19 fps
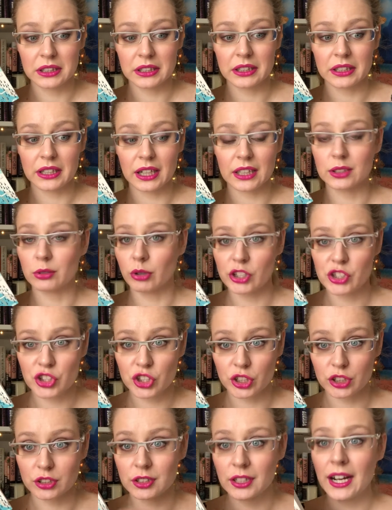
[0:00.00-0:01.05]

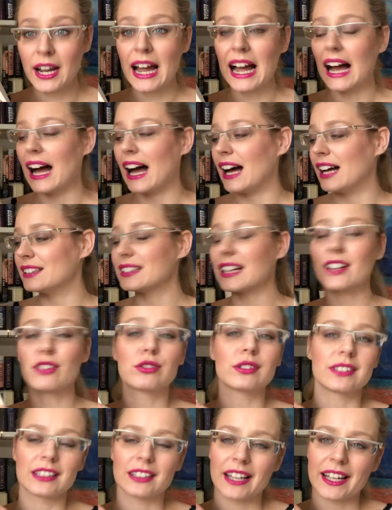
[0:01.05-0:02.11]
adventure, and I
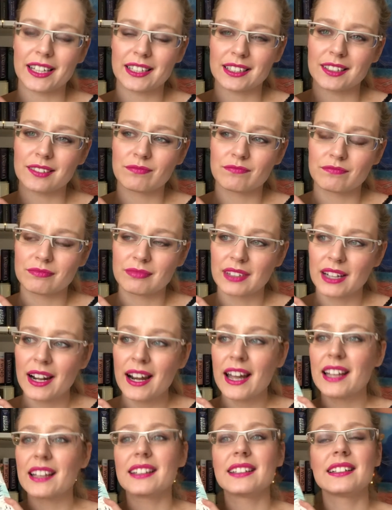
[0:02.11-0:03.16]
really liked it.
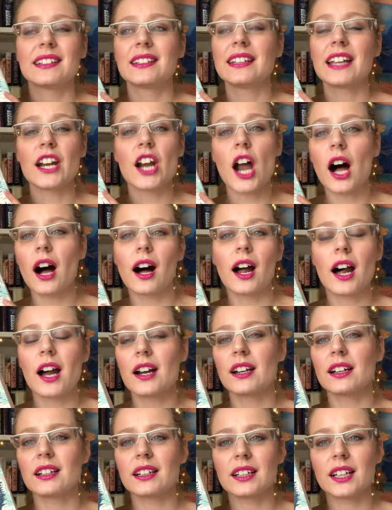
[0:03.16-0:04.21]
There
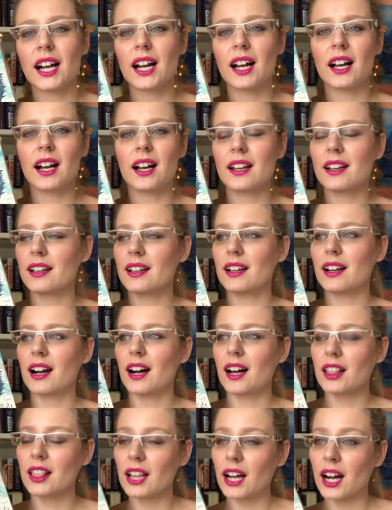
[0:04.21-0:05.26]
are
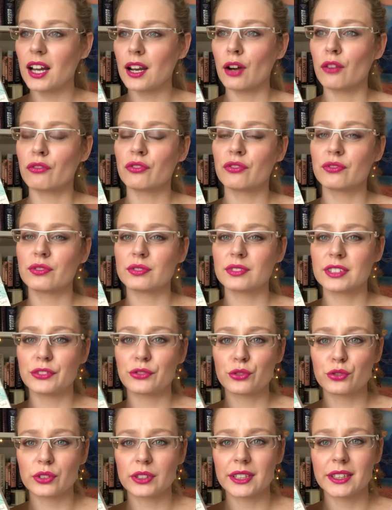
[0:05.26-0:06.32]
a lot of
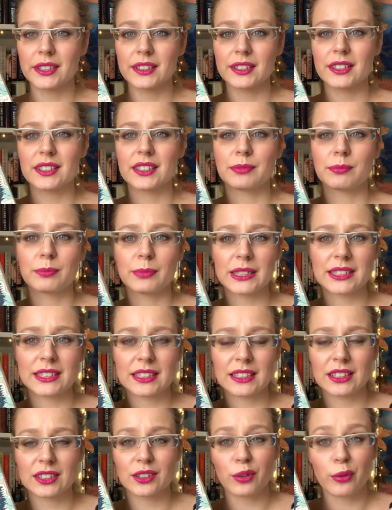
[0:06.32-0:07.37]
different
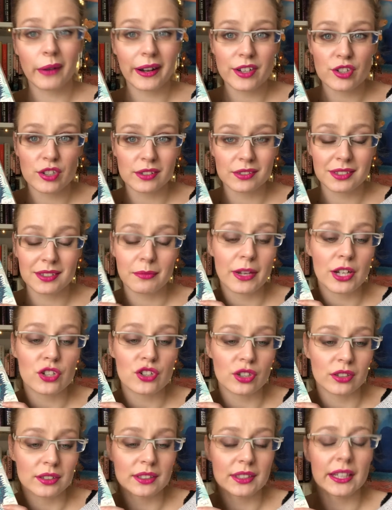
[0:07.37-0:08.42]
mystical creatures
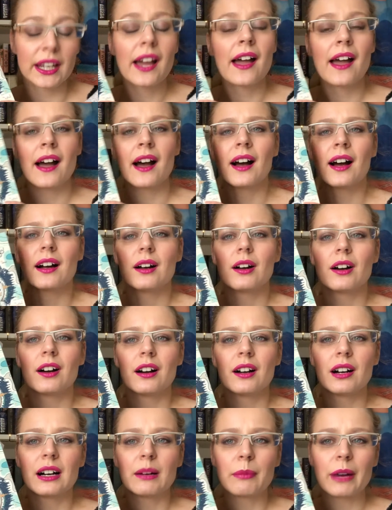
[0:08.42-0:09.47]
mentioned.
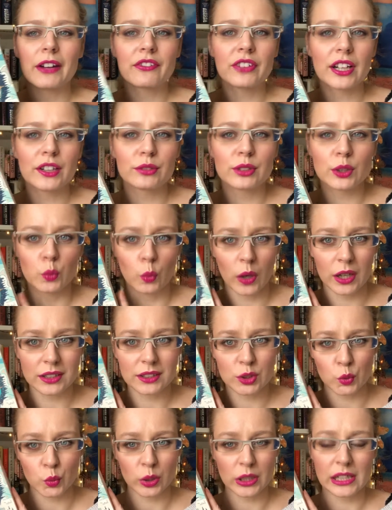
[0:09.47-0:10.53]
My favorite
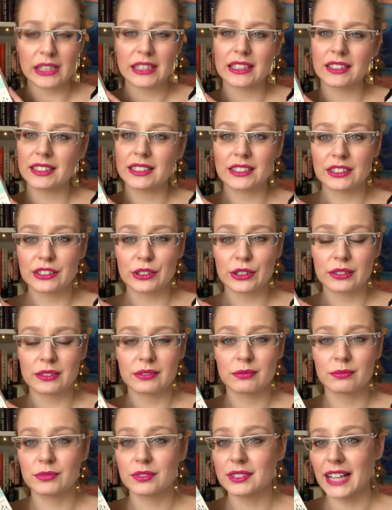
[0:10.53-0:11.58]
ones were the little
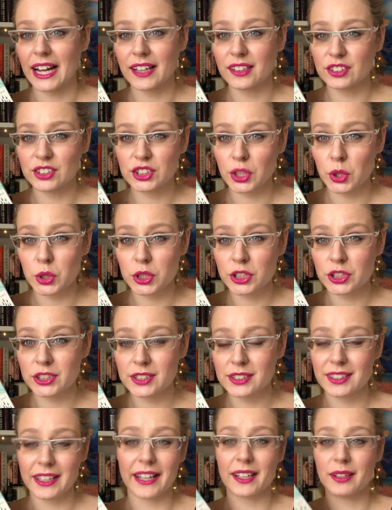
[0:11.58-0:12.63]

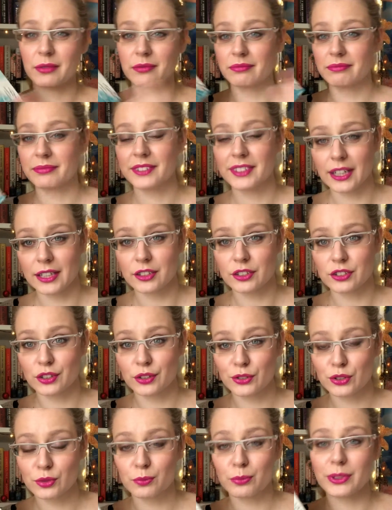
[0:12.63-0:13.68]
dinosaurs, like
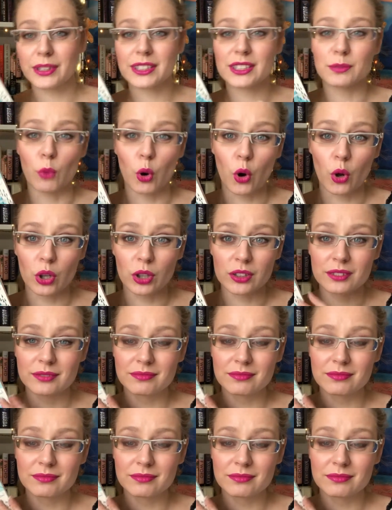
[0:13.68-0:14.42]
dinosaurs but small.